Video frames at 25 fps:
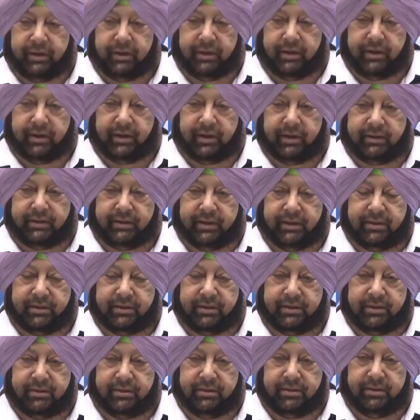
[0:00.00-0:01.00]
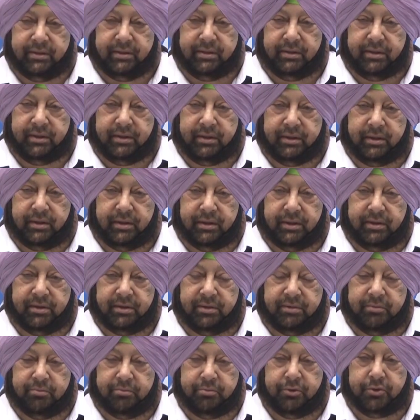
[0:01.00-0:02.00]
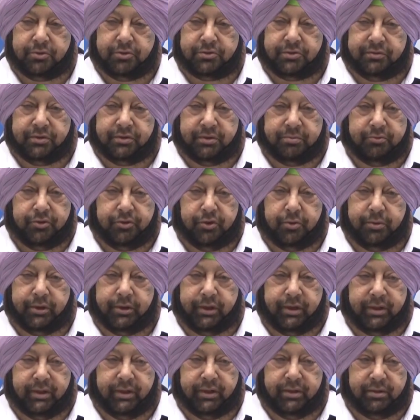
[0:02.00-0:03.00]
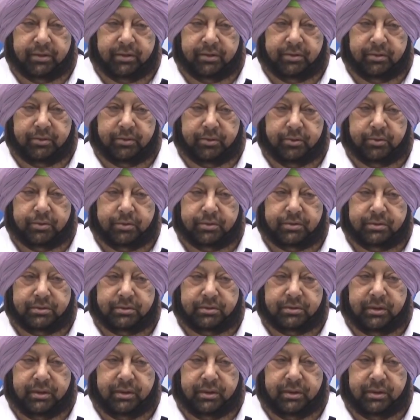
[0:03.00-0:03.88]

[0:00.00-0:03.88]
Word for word: And I think uh, most of them, nobody who's